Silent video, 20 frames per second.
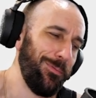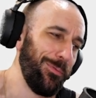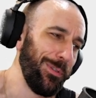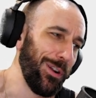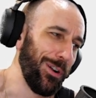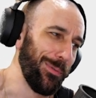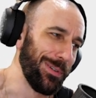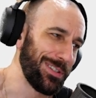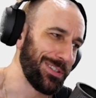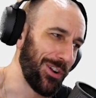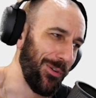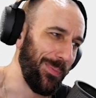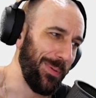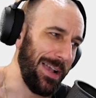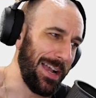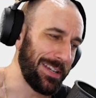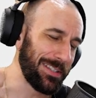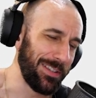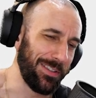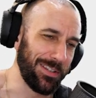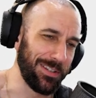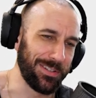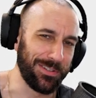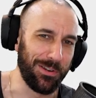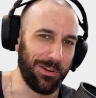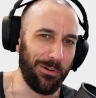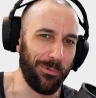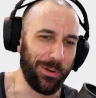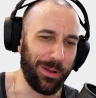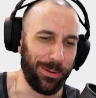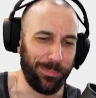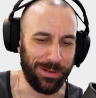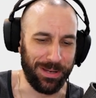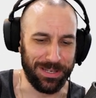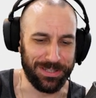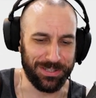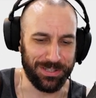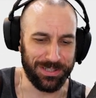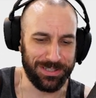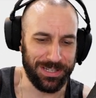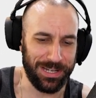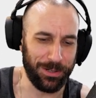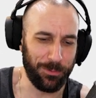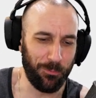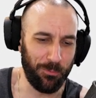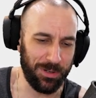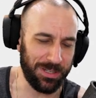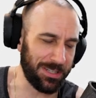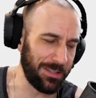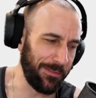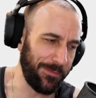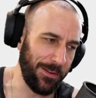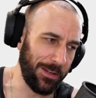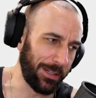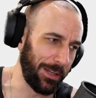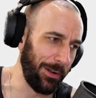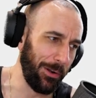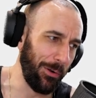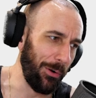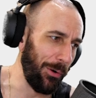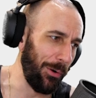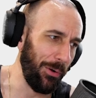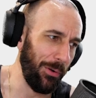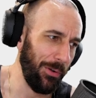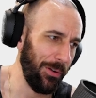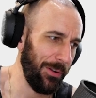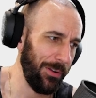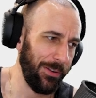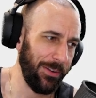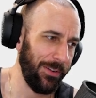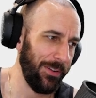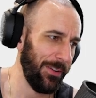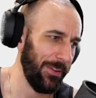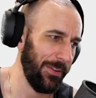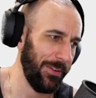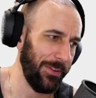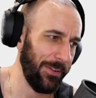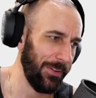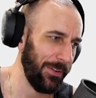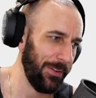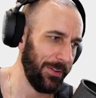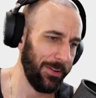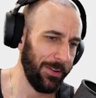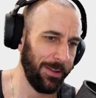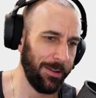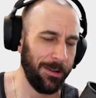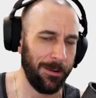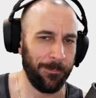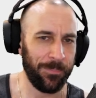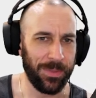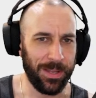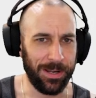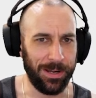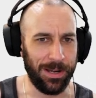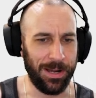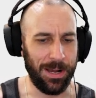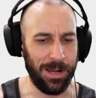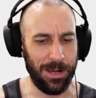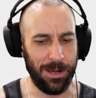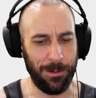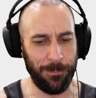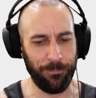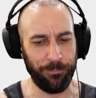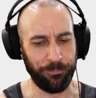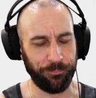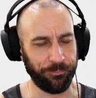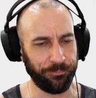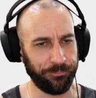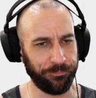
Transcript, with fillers: we always go back to this, don't we? But it's just like, what's the fucking goal? Um,